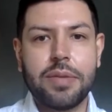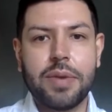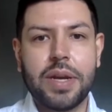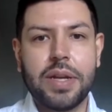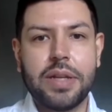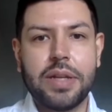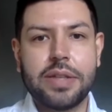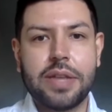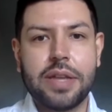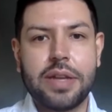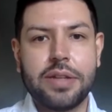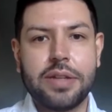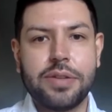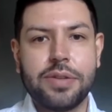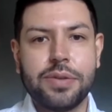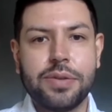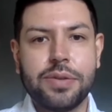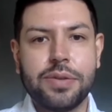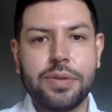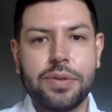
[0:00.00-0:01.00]
really intend it
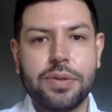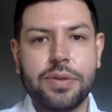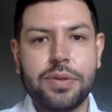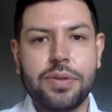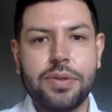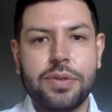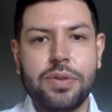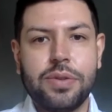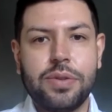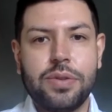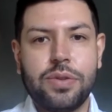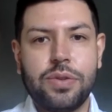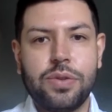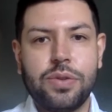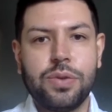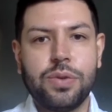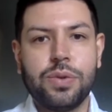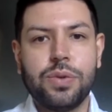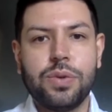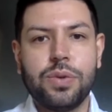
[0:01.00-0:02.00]

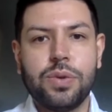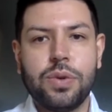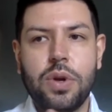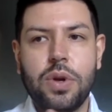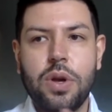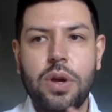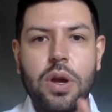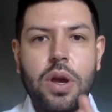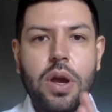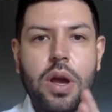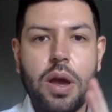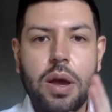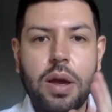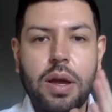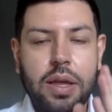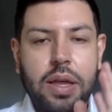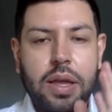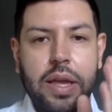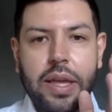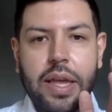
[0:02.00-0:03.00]
to
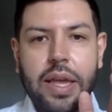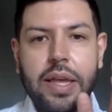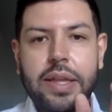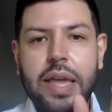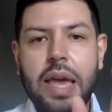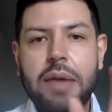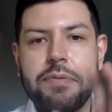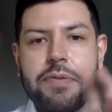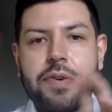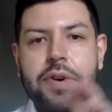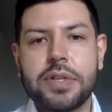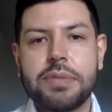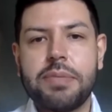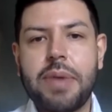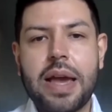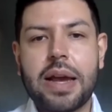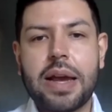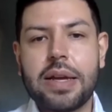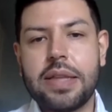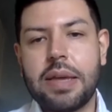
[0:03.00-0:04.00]
it came first,
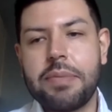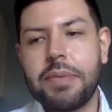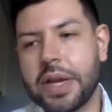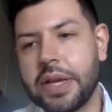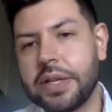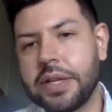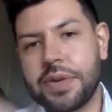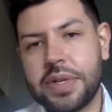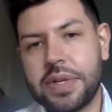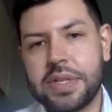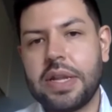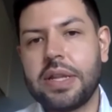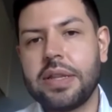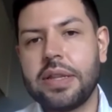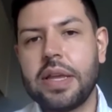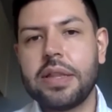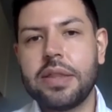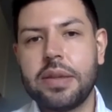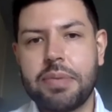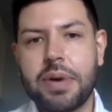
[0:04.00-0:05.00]
my academic interest,
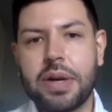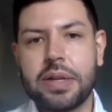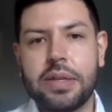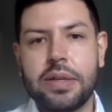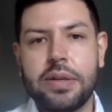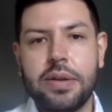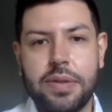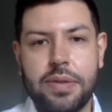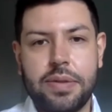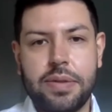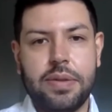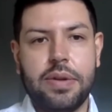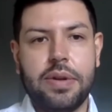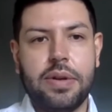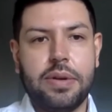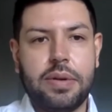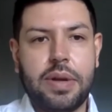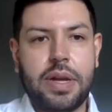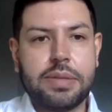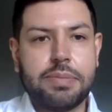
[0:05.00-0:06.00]
and then the practical
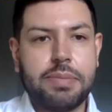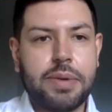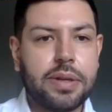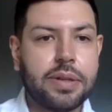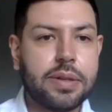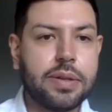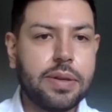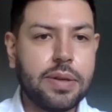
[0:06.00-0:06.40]
aspect.